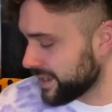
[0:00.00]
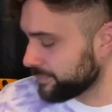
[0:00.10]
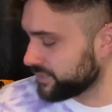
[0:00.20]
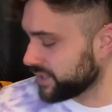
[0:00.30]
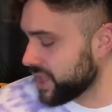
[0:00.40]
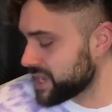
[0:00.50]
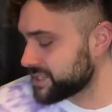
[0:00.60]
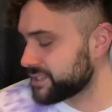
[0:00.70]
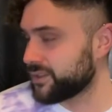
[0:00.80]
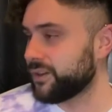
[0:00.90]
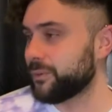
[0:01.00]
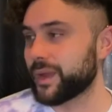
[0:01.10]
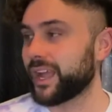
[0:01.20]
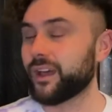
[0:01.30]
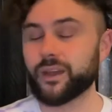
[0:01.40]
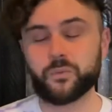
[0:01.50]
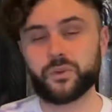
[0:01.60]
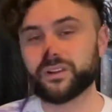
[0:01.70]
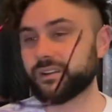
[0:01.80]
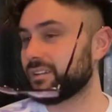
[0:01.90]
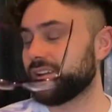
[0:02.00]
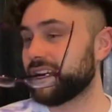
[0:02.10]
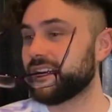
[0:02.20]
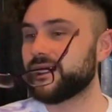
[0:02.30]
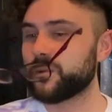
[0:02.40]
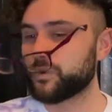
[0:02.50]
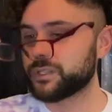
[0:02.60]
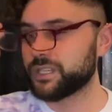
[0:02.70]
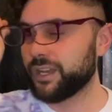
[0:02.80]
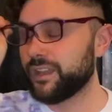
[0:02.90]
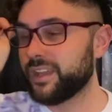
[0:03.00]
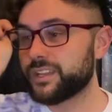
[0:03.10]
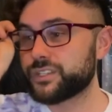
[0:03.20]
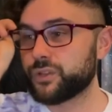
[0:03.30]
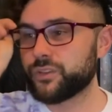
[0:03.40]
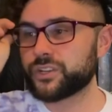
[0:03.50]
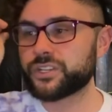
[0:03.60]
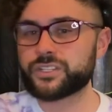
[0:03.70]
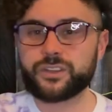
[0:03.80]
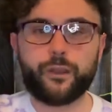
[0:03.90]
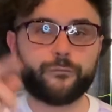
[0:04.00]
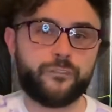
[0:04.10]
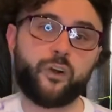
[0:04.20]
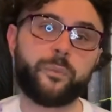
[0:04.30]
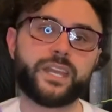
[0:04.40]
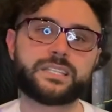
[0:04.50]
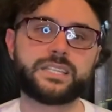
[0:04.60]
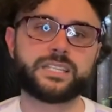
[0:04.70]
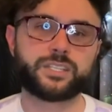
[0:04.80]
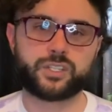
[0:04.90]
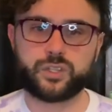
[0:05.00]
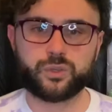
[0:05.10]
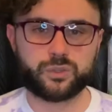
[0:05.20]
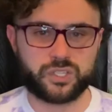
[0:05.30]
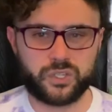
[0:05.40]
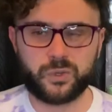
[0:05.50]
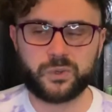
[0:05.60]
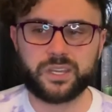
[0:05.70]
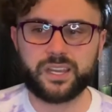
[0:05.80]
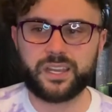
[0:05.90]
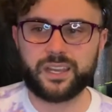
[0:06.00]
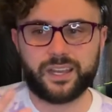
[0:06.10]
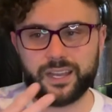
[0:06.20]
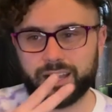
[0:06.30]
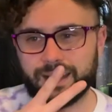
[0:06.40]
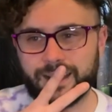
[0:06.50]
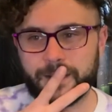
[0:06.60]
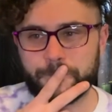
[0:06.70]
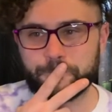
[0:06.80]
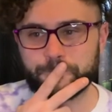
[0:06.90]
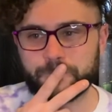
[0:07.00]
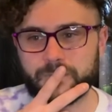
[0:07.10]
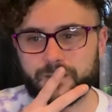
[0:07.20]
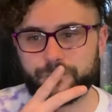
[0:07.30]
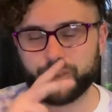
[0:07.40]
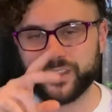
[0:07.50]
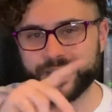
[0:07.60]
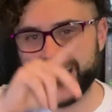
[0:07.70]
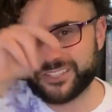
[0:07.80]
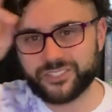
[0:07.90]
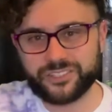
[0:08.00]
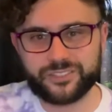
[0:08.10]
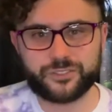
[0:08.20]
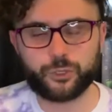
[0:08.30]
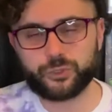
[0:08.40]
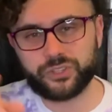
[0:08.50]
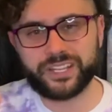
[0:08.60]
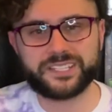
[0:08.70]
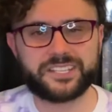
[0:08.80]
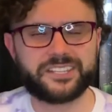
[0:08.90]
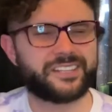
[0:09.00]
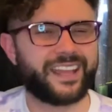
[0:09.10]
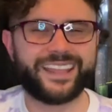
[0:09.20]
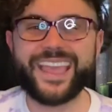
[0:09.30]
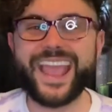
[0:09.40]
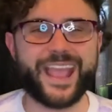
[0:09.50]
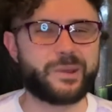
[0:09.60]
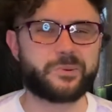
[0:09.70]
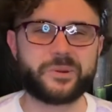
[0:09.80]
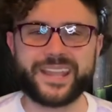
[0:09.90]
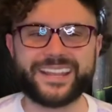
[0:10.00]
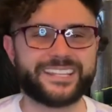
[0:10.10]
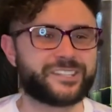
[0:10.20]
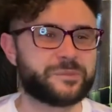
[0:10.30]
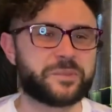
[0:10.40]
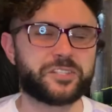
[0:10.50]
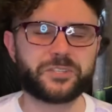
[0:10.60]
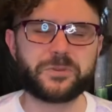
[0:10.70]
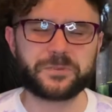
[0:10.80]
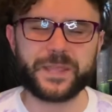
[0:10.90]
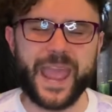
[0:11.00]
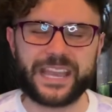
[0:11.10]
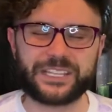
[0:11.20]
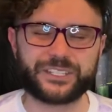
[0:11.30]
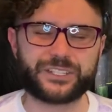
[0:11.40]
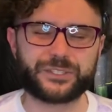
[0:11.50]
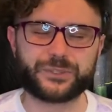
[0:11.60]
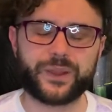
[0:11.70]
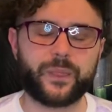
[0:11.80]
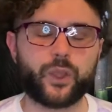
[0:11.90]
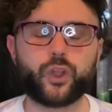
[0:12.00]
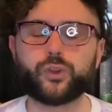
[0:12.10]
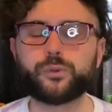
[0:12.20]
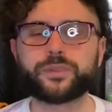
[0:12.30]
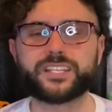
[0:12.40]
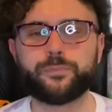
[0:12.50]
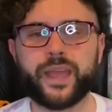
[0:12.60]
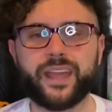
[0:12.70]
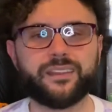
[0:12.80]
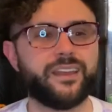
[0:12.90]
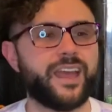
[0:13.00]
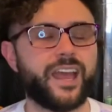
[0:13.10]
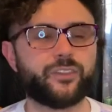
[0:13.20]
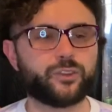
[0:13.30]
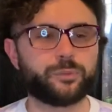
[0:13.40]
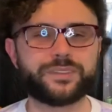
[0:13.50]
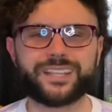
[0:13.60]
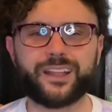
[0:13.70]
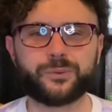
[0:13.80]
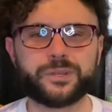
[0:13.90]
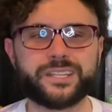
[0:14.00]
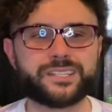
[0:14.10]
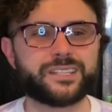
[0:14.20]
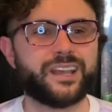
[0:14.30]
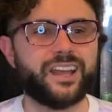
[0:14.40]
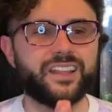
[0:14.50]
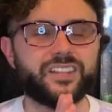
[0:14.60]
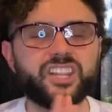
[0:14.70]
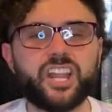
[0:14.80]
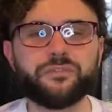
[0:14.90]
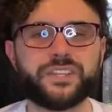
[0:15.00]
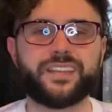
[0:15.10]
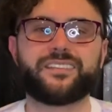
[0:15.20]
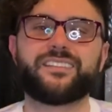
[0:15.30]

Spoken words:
The glasses are going back on. We're done. So they're going to start filming season two soon for the next Socialite season. I can't wait. It's going to be so scandalous. It's great. And the girl who plays Penn, the girl who plays Eloise, loved it.